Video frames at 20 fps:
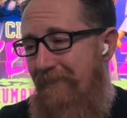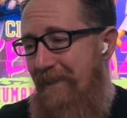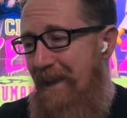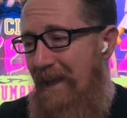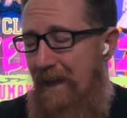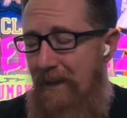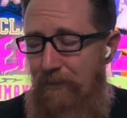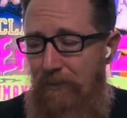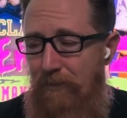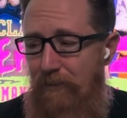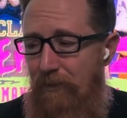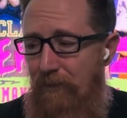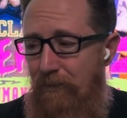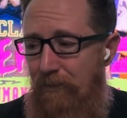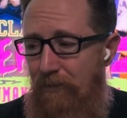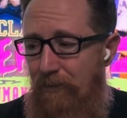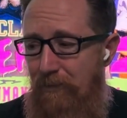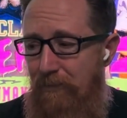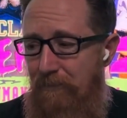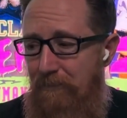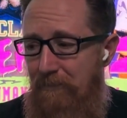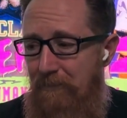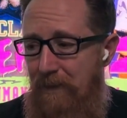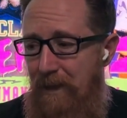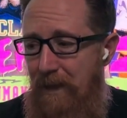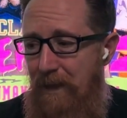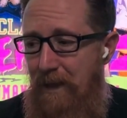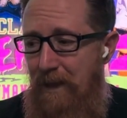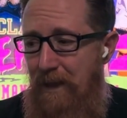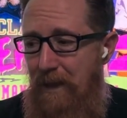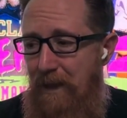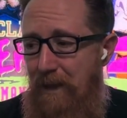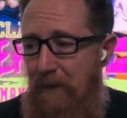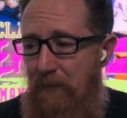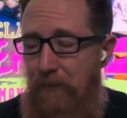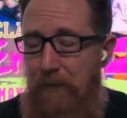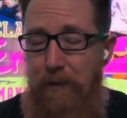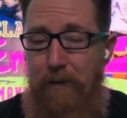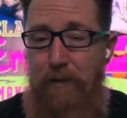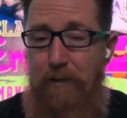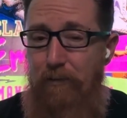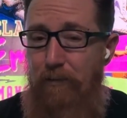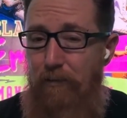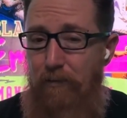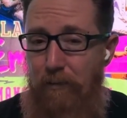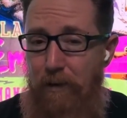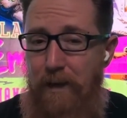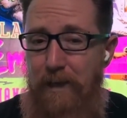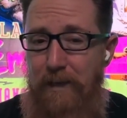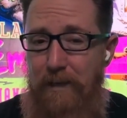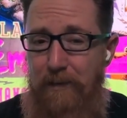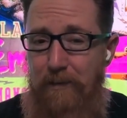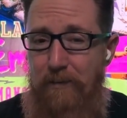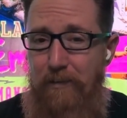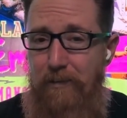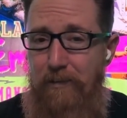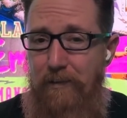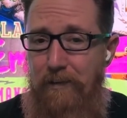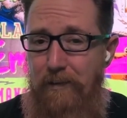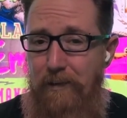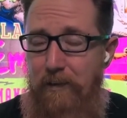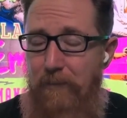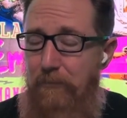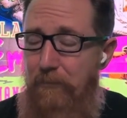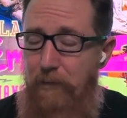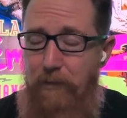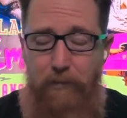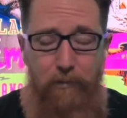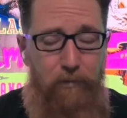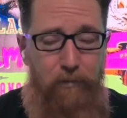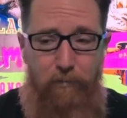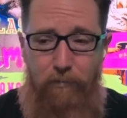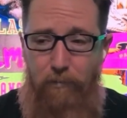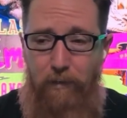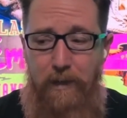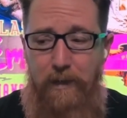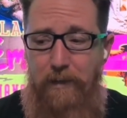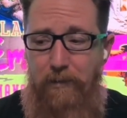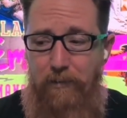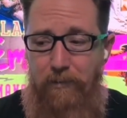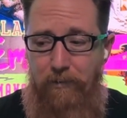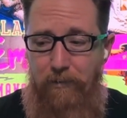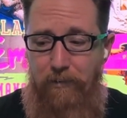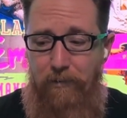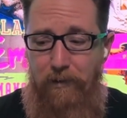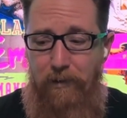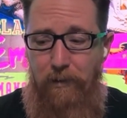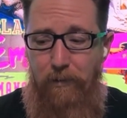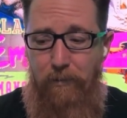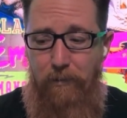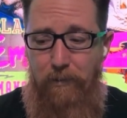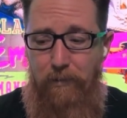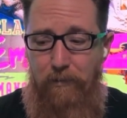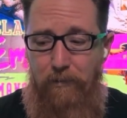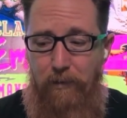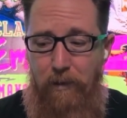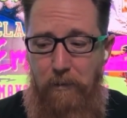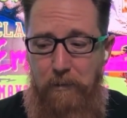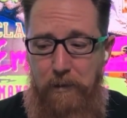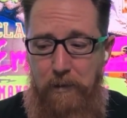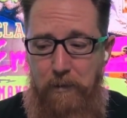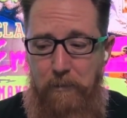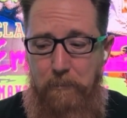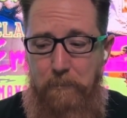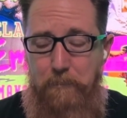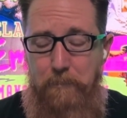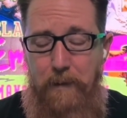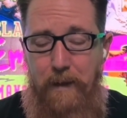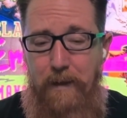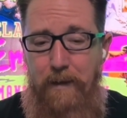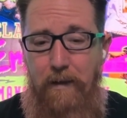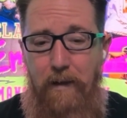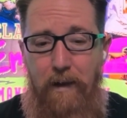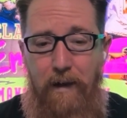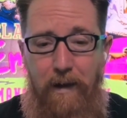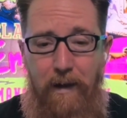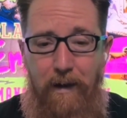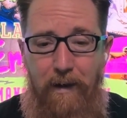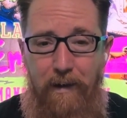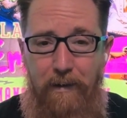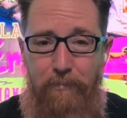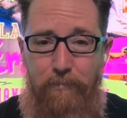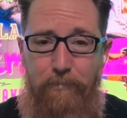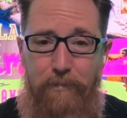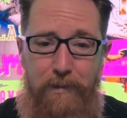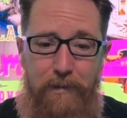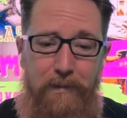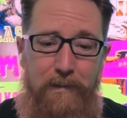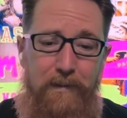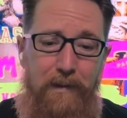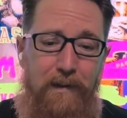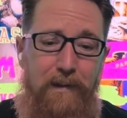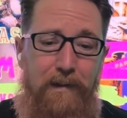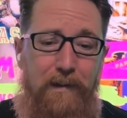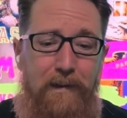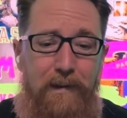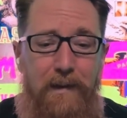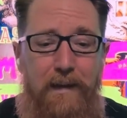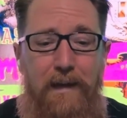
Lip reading: it's just very strange to see all this going on, but I really dug it.